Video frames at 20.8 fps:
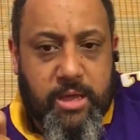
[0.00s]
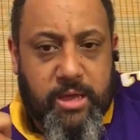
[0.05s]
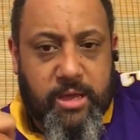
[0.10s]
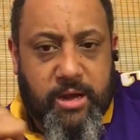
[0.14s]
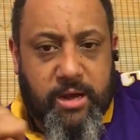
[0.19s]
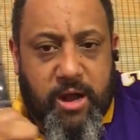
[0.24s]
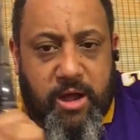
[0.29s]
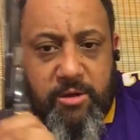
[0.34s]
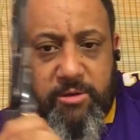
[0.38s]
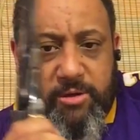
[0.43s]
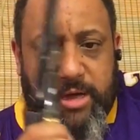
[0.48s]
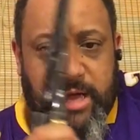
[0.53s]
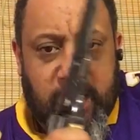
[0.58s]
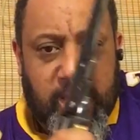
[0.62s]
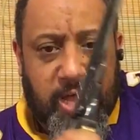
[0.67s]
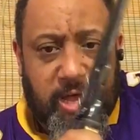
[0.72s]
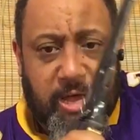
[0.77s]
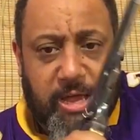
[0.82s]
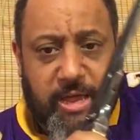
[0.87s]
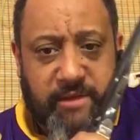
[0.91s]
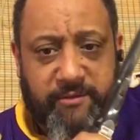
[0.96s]

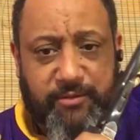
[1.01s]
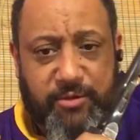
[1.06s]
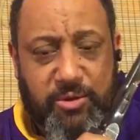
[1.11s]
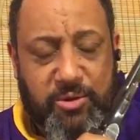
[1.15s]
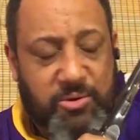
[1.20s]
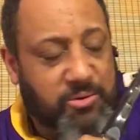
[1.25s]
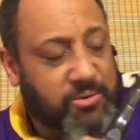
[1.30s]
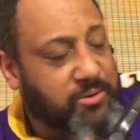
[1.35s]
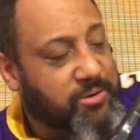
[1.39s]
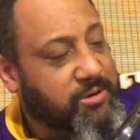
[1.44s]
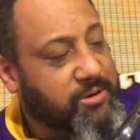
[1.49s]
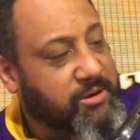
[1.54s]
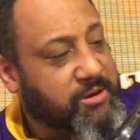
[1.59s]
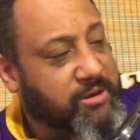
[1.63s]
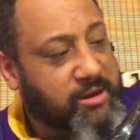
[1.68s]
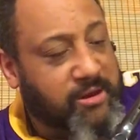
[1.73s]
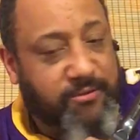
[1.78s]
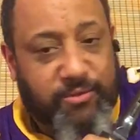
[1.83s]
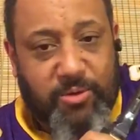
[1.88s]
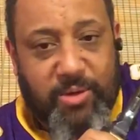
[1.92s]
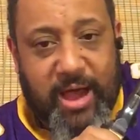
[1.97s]
if you
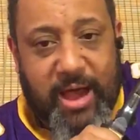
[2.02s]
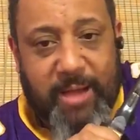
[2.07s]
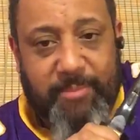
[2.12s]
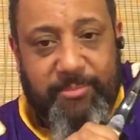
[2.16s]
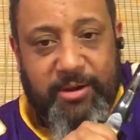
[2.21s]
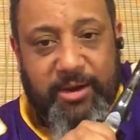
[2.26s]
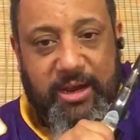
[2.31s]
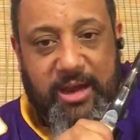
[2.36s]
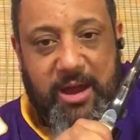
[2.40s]
happen to